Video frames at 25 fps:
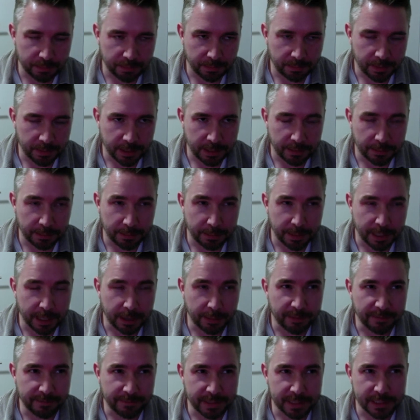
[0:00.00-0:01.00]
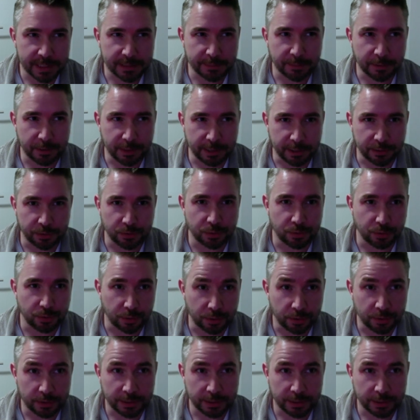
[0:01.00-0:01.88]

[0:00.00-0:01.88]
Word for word: uh, becoming visible in Google.